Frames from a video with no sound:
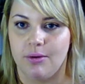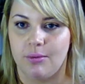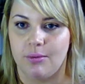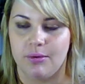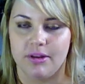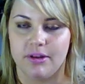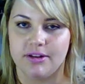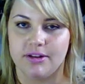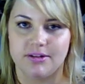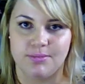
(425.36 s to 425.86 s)

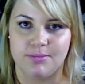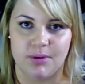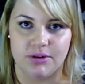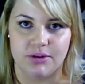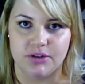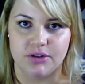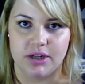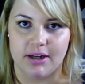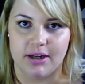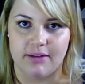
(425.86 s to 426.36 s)
with a
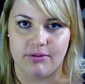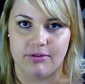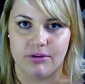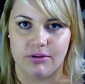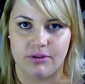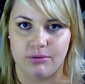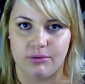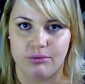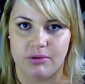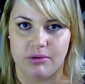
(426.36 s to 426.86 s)
sponge. I
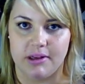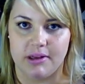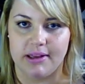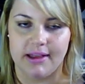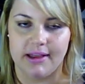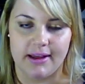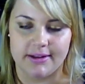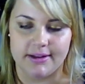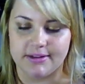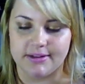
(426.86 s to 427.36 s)
never really
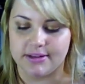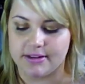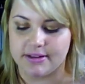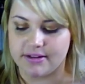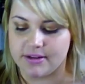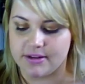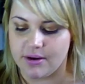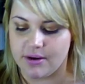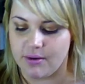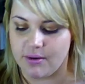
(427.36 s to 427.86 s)
liked it.
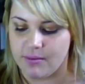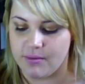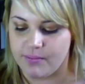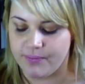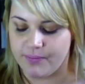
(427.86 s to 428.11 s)
So,